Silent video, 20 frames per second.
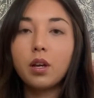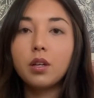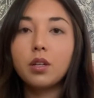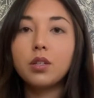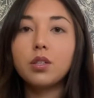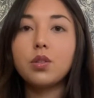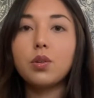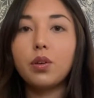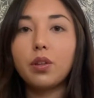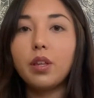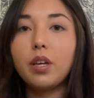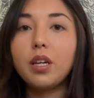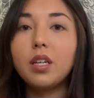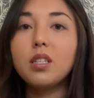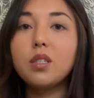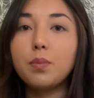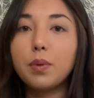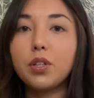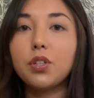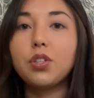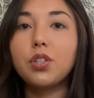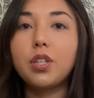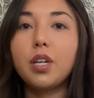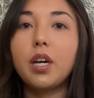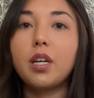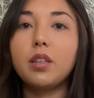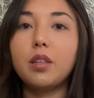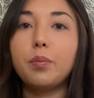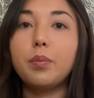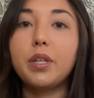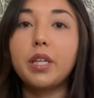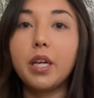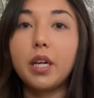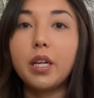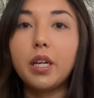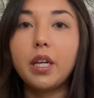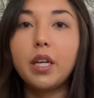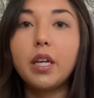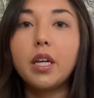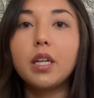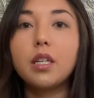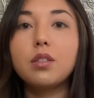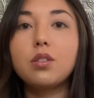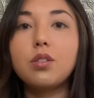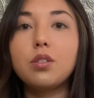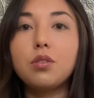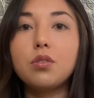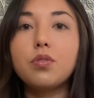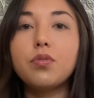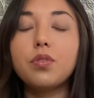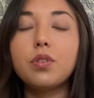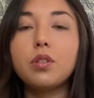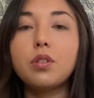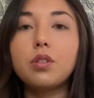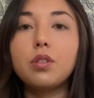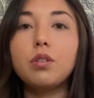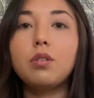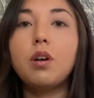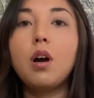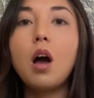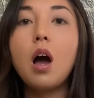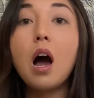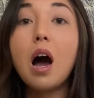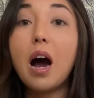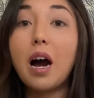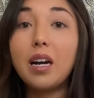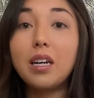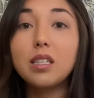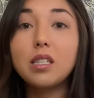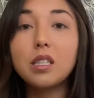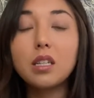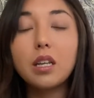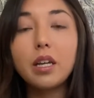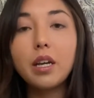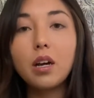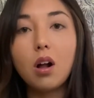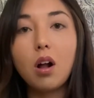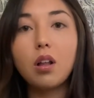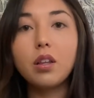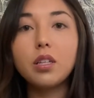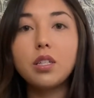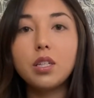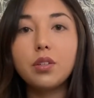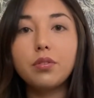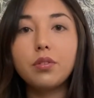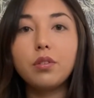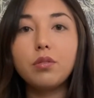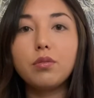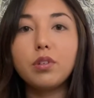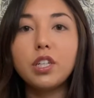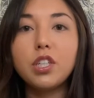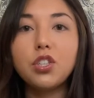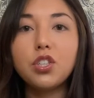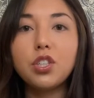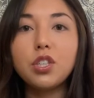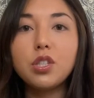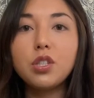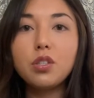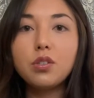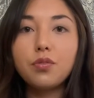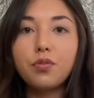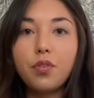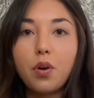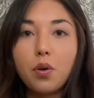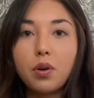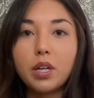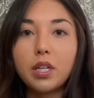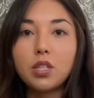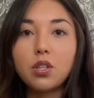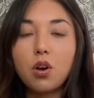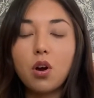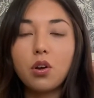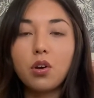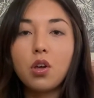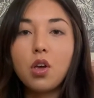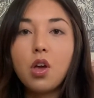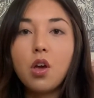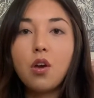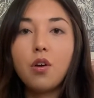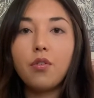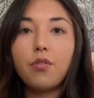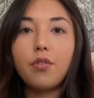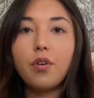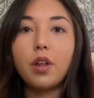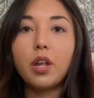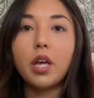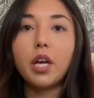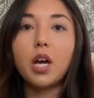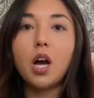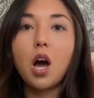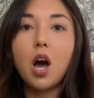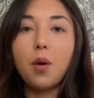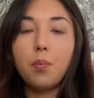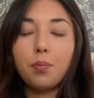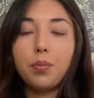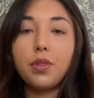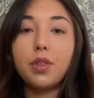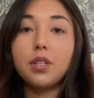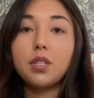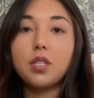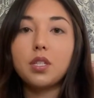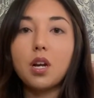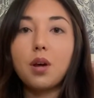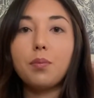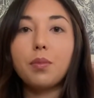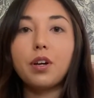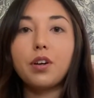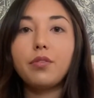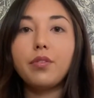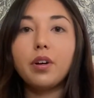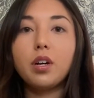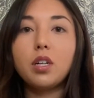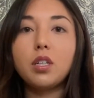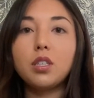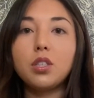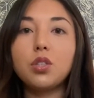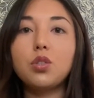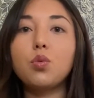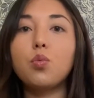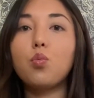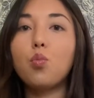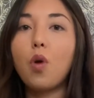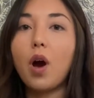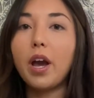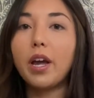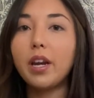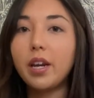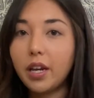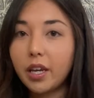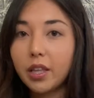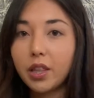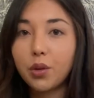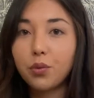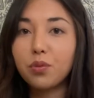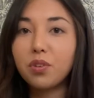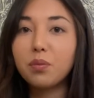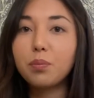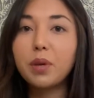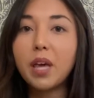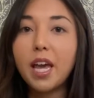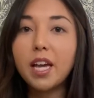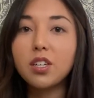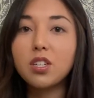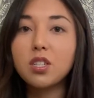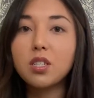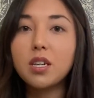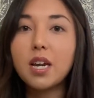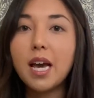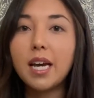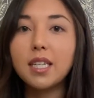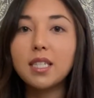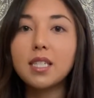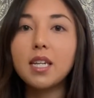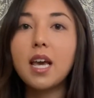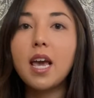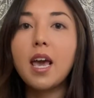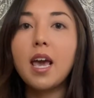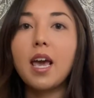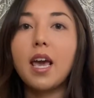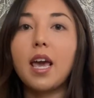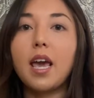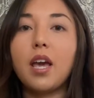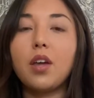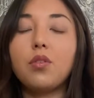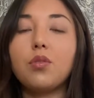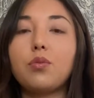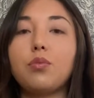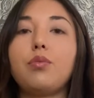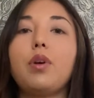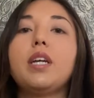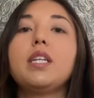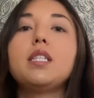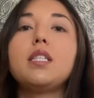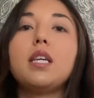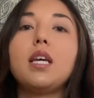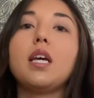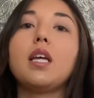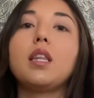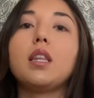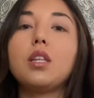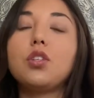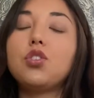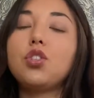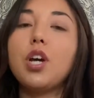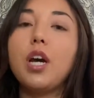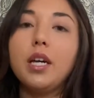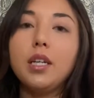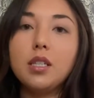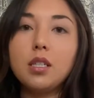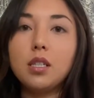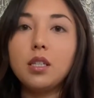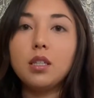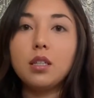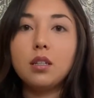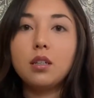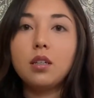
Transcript: So I think especially at the beginning, it's useful to isolate all the different regions, focus on filling up the stomach first, widening the rib cages next, and raising the chest.